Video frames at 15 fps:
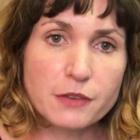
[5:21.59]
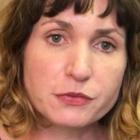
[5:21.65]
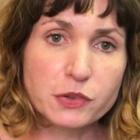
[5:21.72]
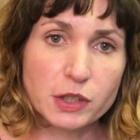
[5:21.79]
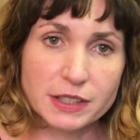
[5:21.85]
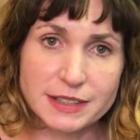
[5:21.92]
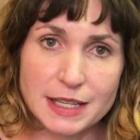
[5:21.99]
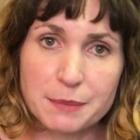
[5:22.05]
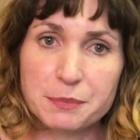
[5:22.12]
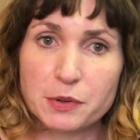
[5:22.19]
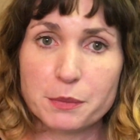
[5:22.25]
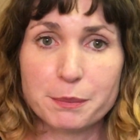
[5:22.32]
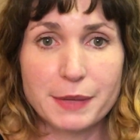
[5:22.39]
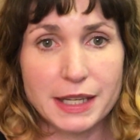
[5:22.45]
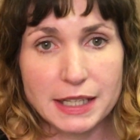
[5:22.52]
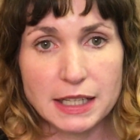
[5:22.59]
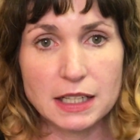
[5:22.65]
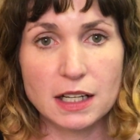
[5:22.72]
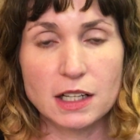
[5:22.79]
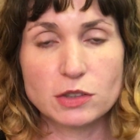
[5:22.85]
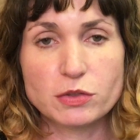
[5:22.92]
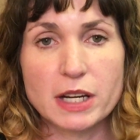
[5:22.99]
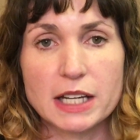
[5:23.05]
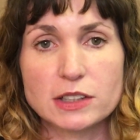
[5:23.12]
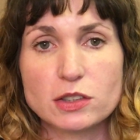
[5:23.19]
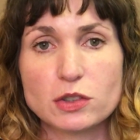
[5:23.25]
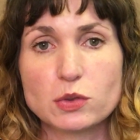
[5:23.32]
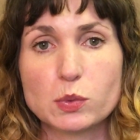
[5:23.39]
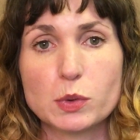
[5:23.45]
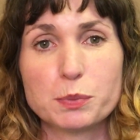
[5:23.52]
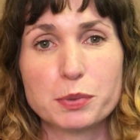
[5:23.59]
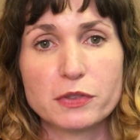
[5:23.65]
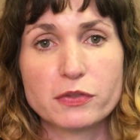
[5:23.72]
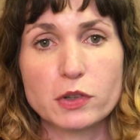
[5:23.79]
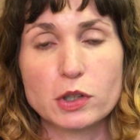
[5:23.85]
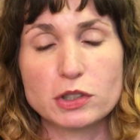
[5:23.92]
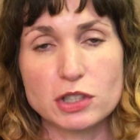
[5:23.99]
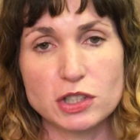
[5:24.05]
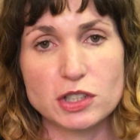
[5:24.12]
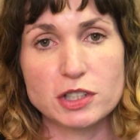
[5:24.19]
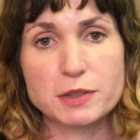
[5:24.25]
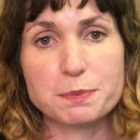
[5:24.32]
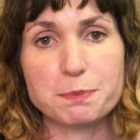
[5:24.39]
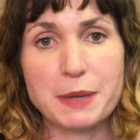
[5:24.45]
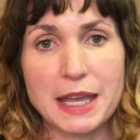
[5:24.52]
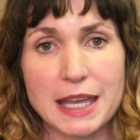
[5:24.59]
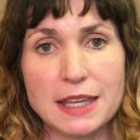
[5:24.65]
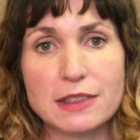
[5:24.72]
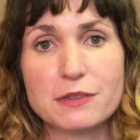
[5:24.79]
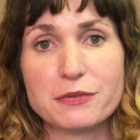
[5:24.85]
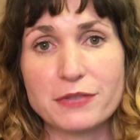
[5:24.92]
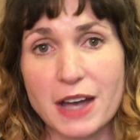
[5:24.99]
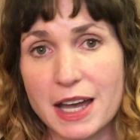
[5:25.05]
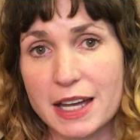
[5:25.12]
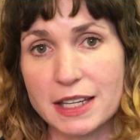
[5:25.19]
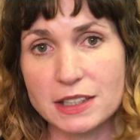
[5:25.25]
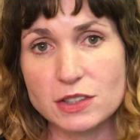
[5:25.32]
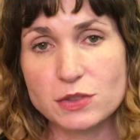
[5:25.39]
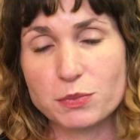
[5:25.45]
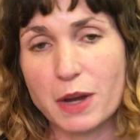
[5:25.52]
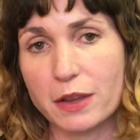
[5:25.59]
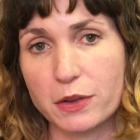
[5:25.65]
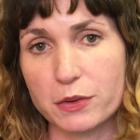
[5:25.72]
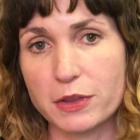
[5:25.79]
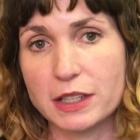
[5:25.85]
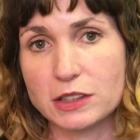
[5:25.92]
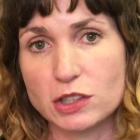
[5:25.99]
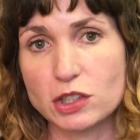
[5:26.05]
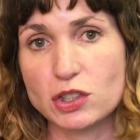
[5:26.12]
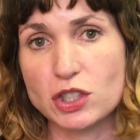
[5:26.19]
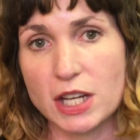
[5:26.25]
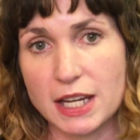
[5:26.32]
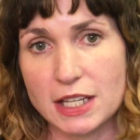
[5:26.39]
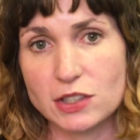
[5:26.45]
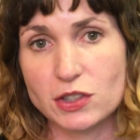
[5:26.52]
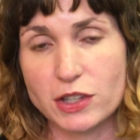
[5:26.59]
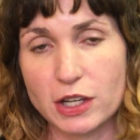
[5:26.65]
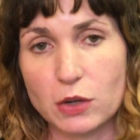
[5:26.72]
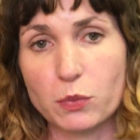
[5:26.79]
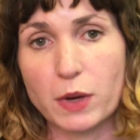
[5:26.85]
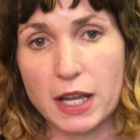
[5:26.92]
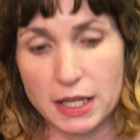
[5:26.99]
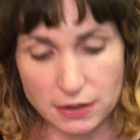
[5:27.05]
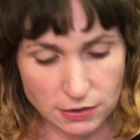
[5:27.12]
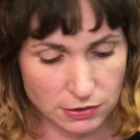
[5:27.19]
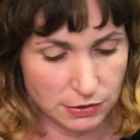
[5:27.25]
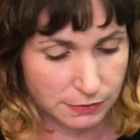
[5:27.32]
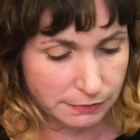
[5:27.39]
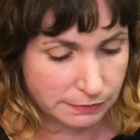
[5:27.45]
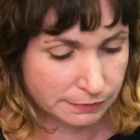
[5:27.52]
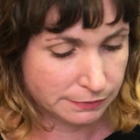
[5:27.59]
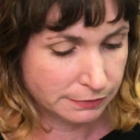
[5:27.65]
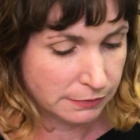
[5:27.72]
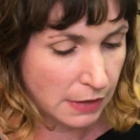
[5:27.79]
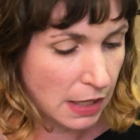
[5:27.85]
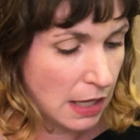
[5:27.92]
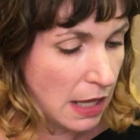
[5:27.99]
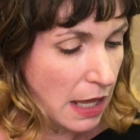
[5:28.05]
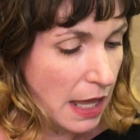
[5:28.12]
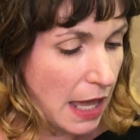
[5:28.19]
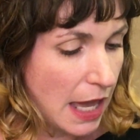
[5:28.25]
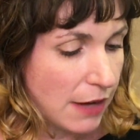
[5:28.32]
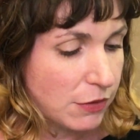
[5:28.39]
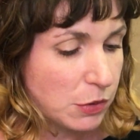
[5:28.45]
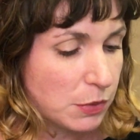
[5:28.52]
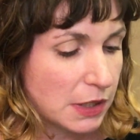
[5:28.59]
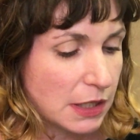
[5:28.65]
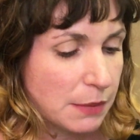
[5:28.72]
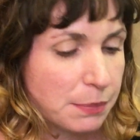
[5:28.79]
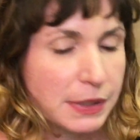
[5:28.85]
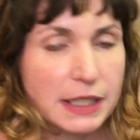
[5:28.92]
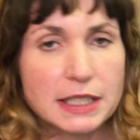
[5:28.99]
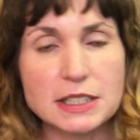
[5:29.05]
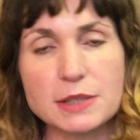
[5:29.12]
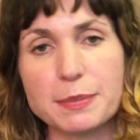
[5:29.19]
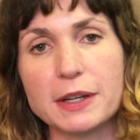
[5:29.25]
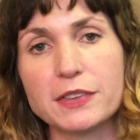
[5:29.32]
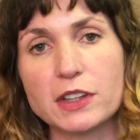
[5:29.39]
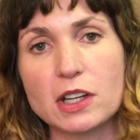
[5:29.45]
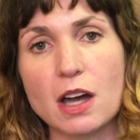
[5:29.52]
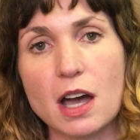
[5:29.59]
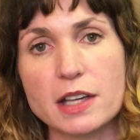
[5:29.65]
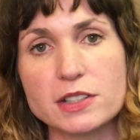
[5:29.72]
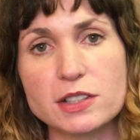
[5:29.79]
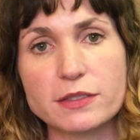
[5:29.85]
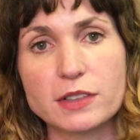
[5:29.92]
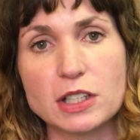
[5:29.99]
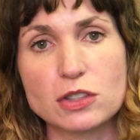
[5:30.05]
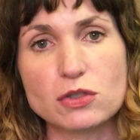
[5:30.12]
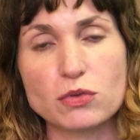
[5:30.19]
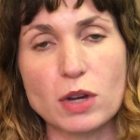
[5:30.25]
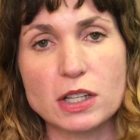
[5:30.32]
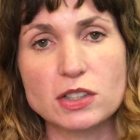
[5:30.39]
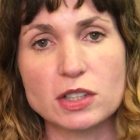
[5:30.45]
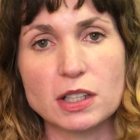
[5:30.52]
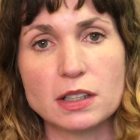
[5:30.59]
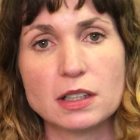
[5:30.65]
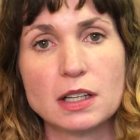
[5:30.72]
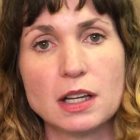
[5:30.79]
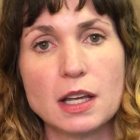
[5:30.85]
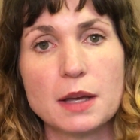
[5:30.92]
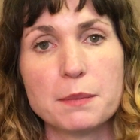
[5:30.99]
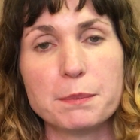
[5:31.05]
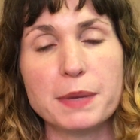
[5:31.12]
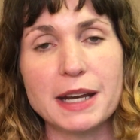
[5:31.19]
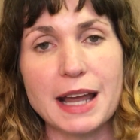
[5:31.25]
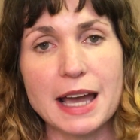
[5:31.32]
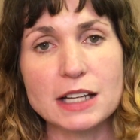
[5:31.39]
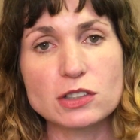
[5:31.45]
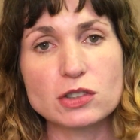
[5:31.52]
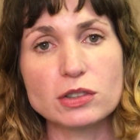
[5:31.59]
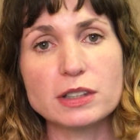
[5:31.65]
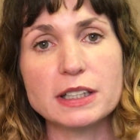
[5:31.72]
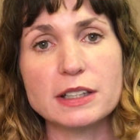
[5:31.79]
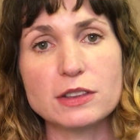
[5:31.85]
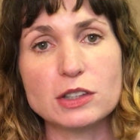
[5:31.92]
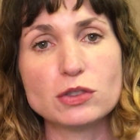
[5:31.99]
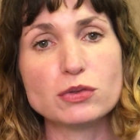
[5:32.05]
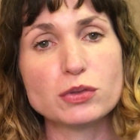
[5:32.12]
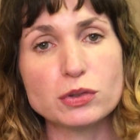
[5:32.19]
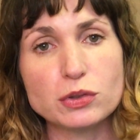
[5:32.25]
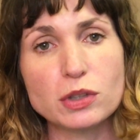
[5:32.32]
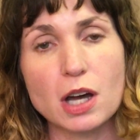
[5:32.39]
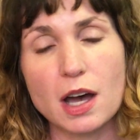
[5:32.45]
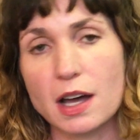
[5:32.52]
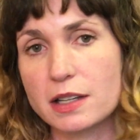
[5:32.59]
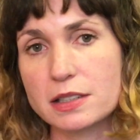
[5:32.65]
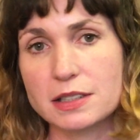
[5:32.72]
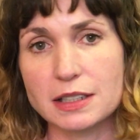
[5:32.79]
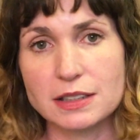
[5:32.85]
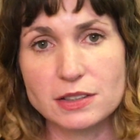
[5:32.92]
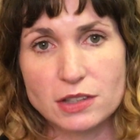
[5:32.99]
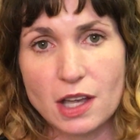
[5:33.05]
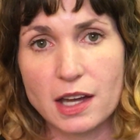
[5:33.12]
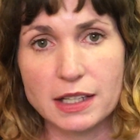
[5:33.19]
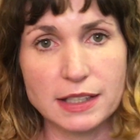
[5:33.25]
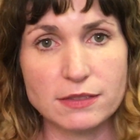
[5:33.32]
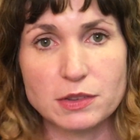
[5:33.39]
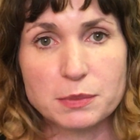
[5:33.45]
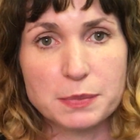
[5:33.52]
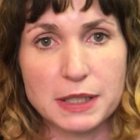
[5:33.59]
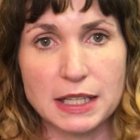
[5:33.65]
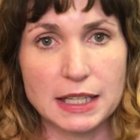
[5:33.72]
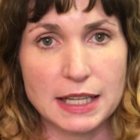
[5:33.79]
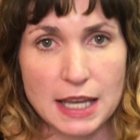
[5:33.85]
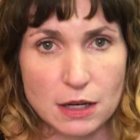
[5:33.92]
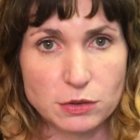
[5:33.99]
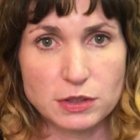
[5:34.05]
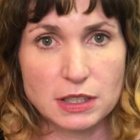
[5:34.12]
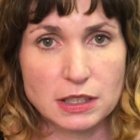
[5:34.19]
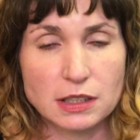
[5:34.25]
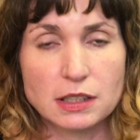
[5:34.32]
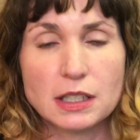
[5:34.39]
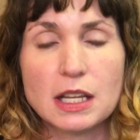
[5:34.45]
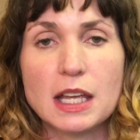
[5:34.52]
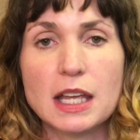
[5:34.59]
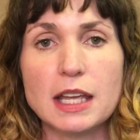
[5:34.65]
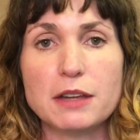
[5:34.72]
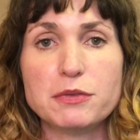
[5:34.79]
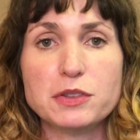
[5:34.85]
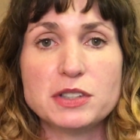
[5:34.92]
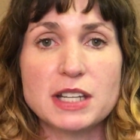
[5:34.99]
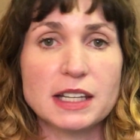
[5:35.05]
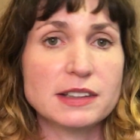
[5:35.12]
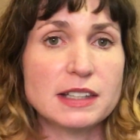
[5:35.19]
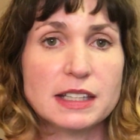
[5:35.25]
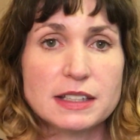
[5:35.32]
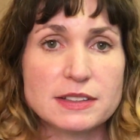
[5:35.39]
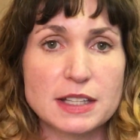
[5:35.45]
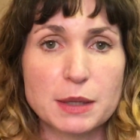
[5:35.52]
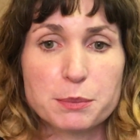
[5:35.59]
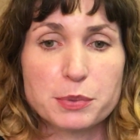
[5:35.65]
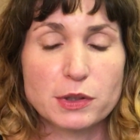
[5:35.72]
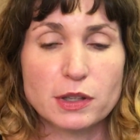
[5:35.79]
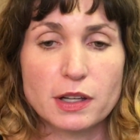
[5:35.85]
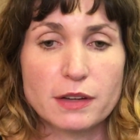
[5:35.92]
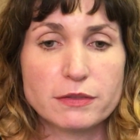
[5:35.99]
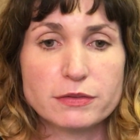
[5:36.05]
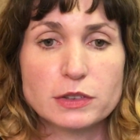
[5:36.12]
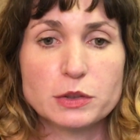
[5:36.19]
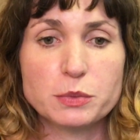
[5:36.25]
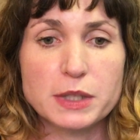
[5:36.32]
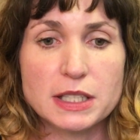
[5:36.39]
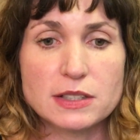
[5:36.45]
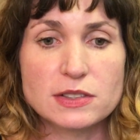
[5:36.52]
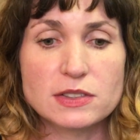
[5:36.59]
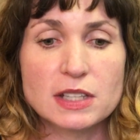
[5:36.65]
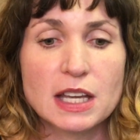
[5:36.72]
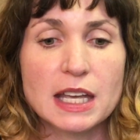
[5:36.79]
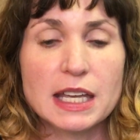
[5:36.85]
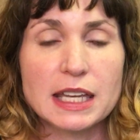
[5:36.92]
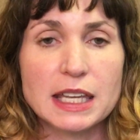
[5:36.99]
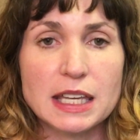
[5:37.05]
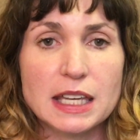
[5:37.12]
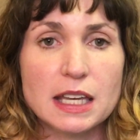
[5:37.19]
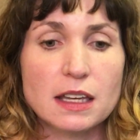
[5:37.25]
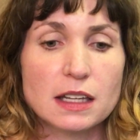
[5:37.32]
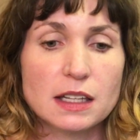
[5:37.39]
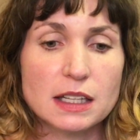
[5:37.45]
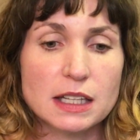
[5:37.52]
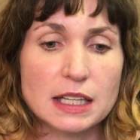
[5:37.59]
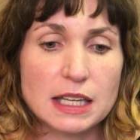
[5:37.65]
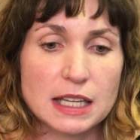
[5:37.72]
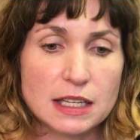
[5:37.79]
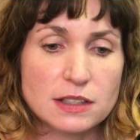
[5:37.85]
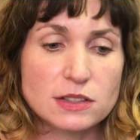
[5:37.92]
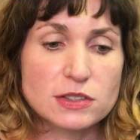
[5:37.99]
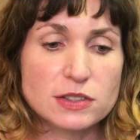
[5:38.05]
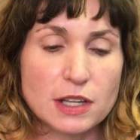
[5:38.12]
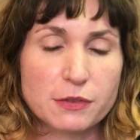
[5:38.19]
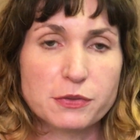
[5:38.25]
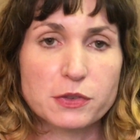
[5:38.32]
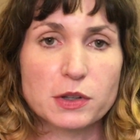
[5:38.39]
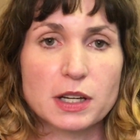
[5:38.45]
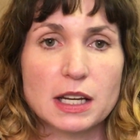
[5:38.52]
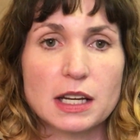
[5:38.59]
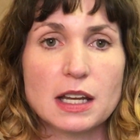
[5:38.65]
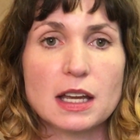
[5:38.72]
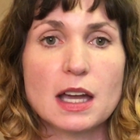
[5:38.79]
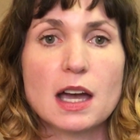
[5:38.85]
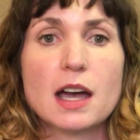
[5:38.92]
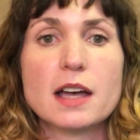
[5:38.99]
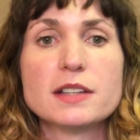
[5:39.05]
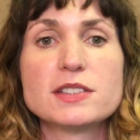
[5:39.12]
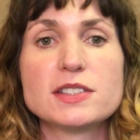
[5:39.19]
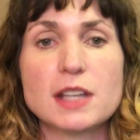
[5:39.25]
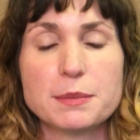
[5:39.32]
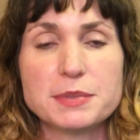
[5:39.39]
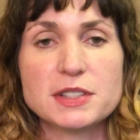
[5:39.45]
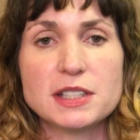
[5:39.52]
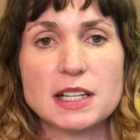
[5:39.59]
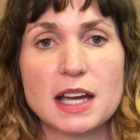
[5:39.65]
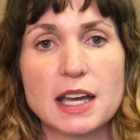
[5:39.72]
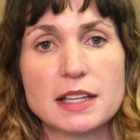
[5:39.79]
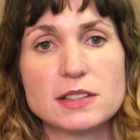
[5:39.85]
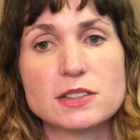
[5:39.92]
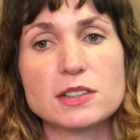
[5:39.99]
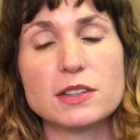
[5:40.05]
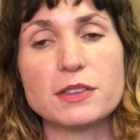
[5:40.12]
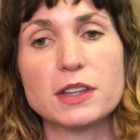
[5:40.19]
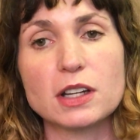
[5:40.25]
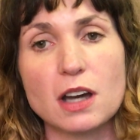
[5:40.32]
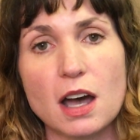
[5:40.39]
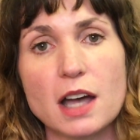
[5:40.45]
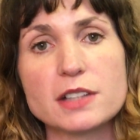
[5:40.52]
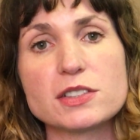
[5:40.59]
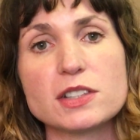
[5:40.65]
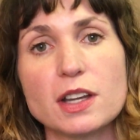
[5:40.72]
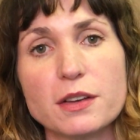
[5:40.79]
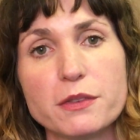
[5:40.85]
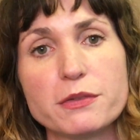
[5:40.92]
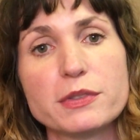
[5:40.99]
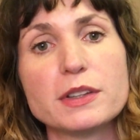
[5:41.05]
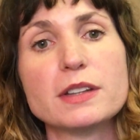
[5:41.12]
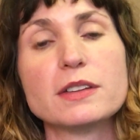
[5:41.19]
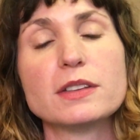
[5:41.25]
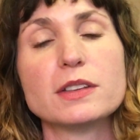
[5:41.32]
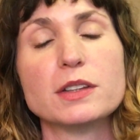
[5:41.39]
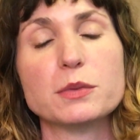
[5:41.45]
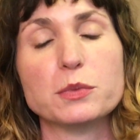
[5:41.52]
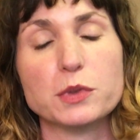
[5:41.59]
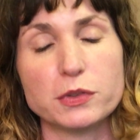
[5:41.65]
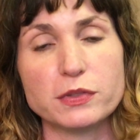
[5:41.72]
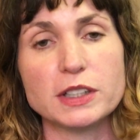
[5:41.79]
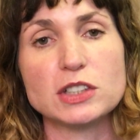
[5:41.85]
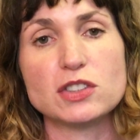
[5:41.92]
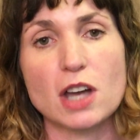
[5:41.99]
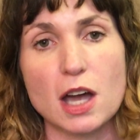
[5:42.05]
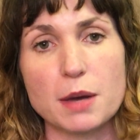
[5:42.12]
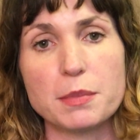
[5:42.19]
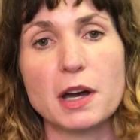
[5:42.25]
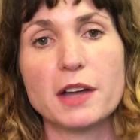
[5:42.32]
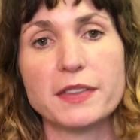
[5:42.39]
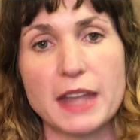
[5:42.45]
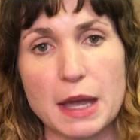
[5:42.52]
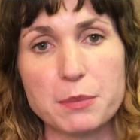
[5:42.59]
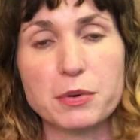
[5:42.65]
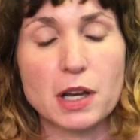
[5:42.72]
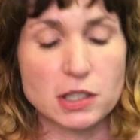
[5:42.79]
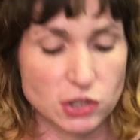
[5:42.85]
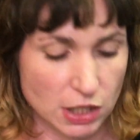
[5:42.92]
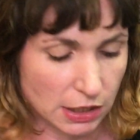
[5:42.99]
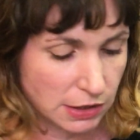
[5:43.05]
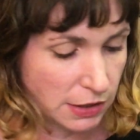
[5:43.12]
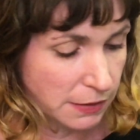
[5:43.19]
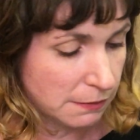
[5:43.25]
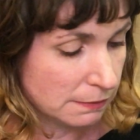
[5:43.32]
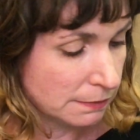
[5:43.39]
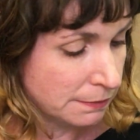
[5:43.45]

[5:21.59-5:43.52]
For example, many contractors would prefer to just pay the fines rather than to change their ways. Everyone complains about the cost of construction, but actually the true cost is not even being counted. If you take the example of Luis, his suffering subsidized the cost of the roofing job on that project.